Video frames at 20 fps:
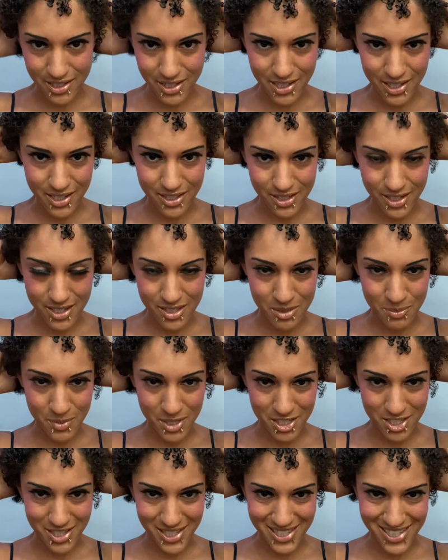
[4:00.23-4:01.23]
get as
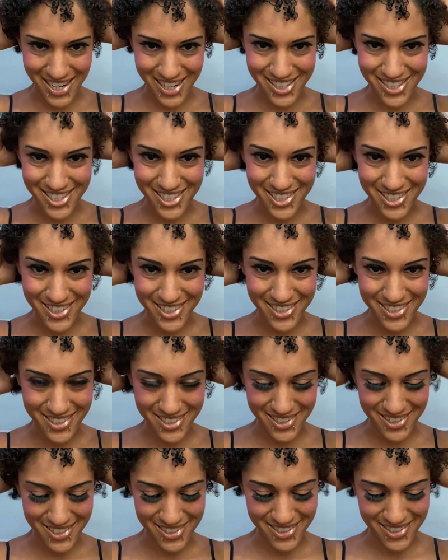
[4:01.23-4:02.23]
much
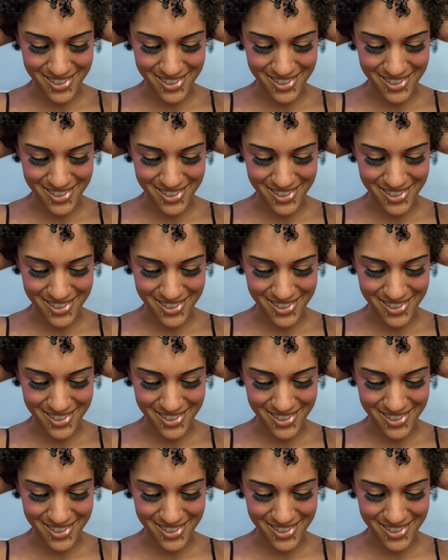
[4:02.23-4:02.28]
attention,